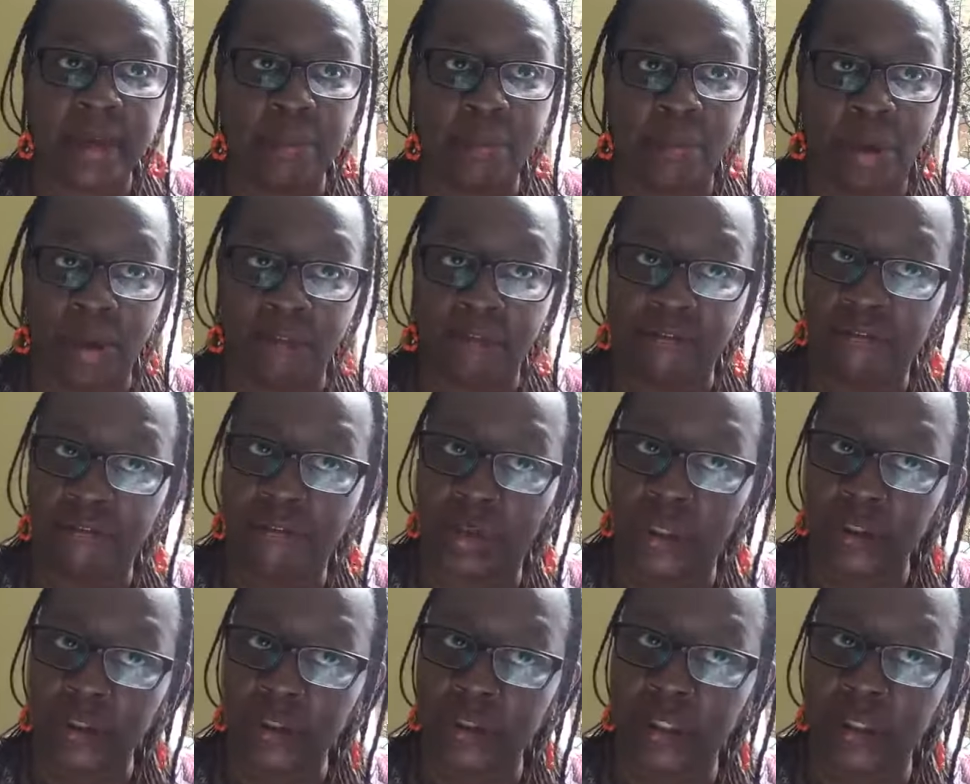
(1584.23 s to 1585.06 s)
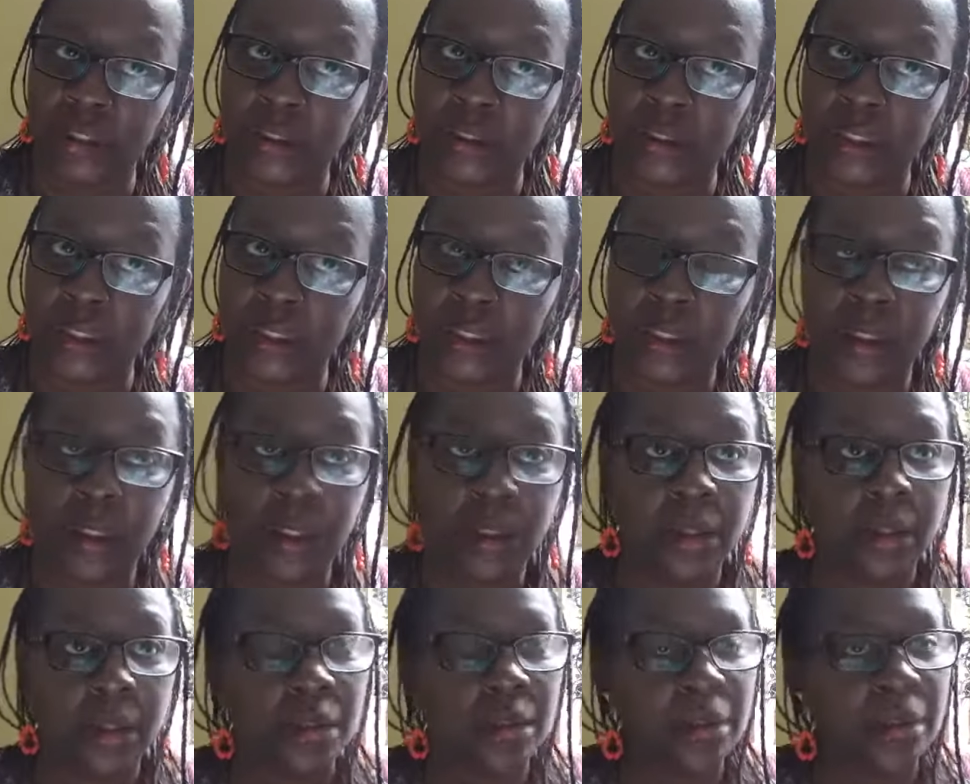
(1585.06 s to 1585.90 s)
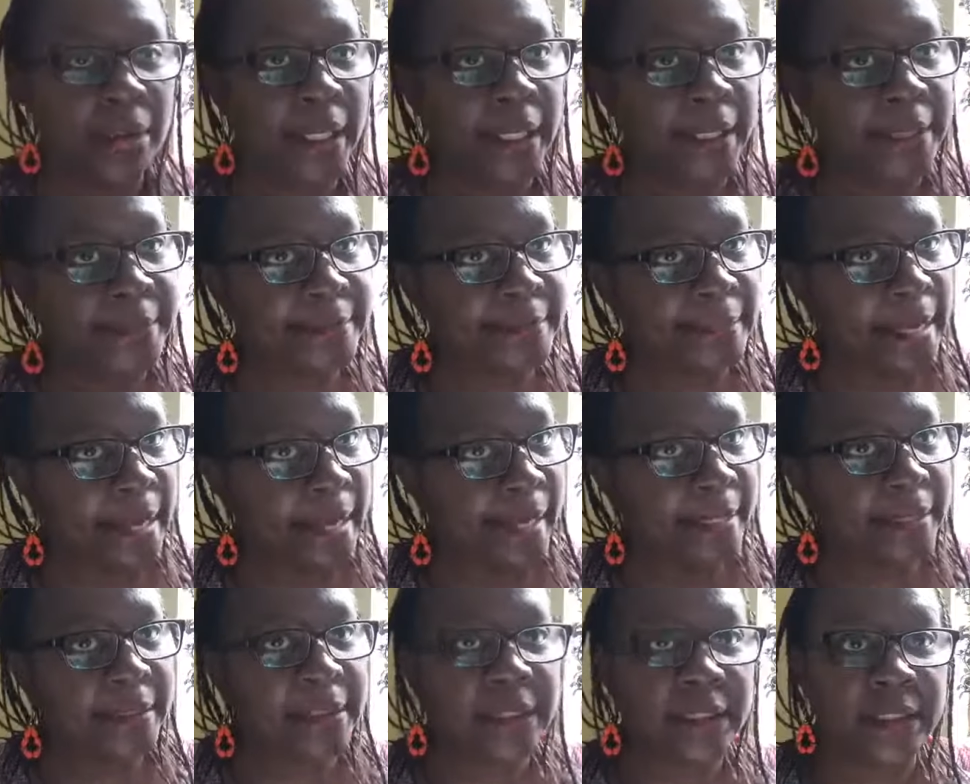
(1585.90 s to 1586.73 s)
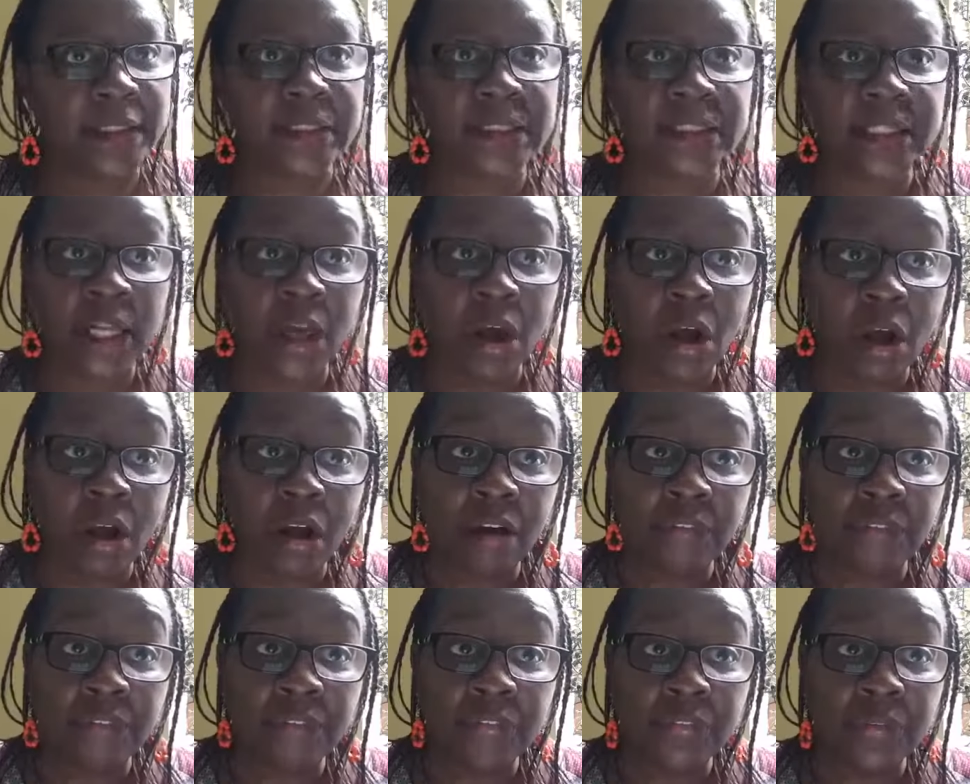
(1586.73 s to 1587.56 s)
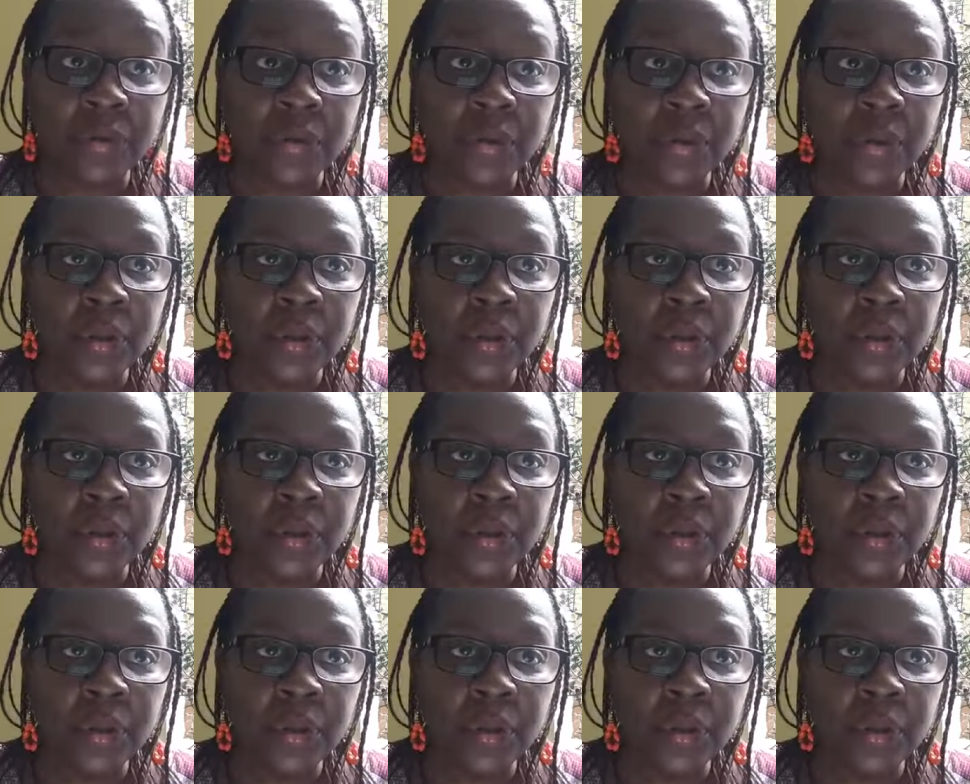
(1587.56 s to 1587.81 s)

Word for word: But unfortunately, they signed this thing off.